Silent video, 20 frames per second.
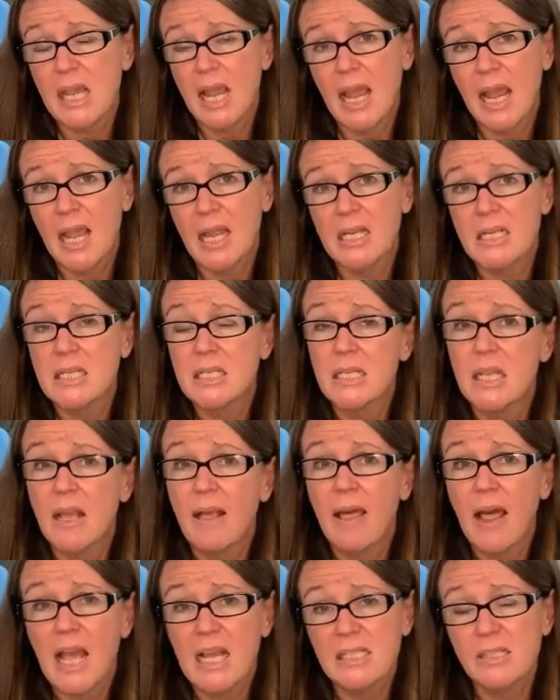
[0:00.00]
and
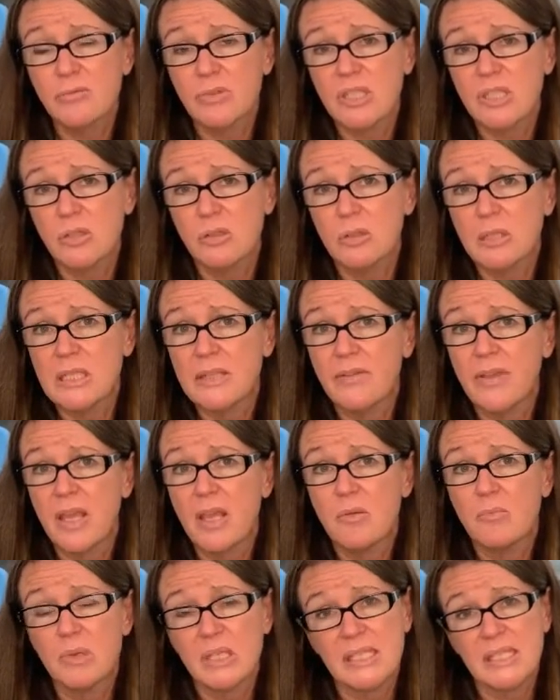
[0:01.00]
as a result of it,
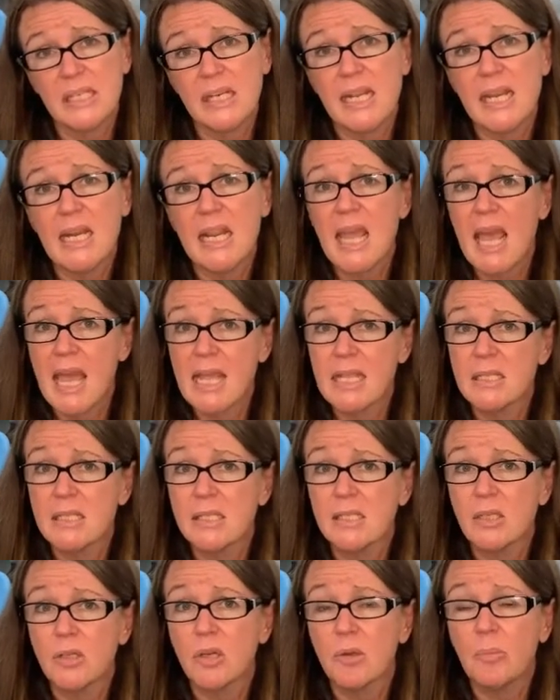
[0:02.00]
Mussolini ends
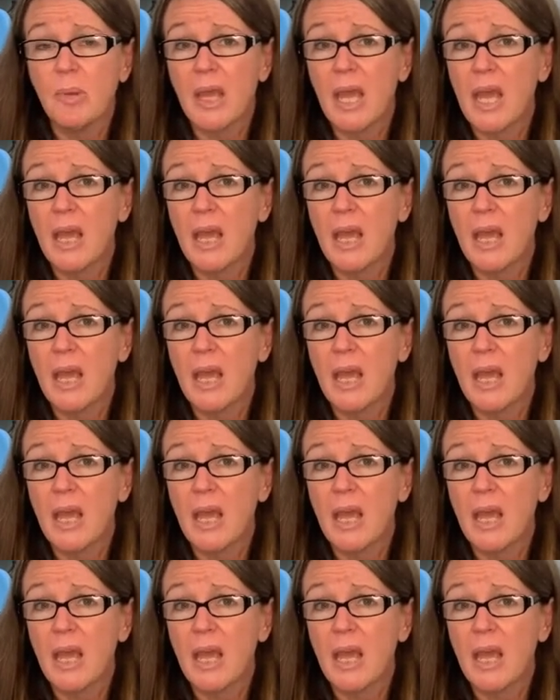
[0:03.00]
up